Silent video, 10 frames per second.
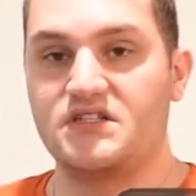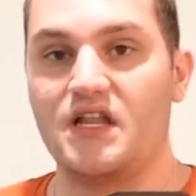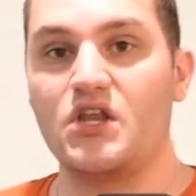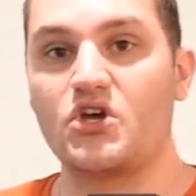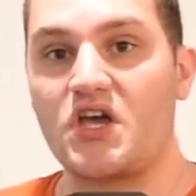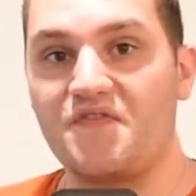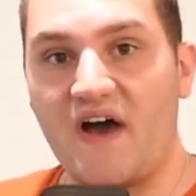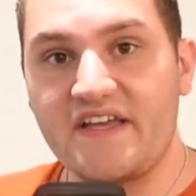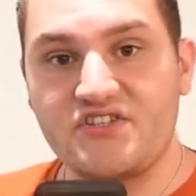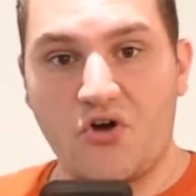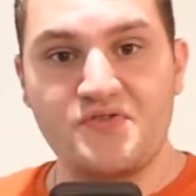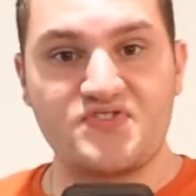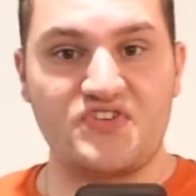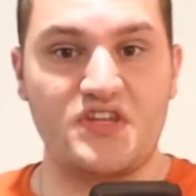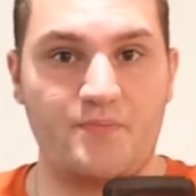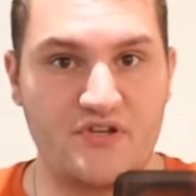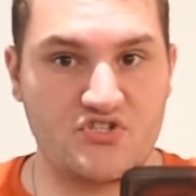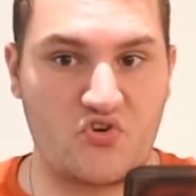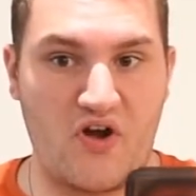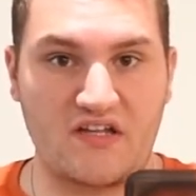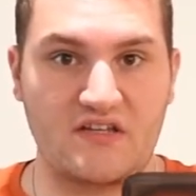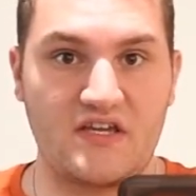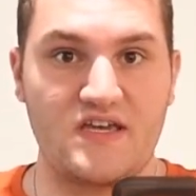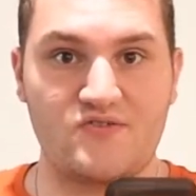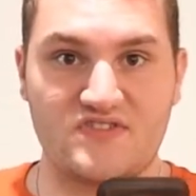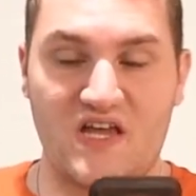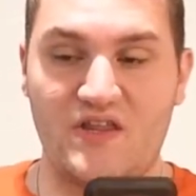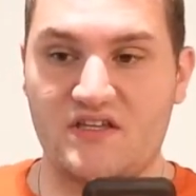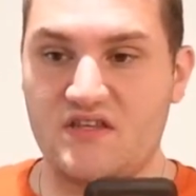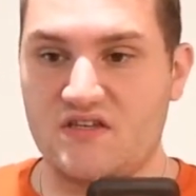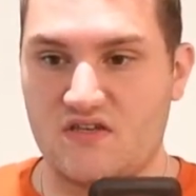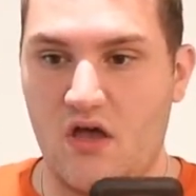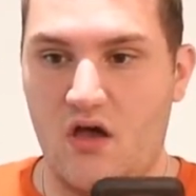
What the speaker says: look, if I don't sing the pitch correctly, it will sound like this.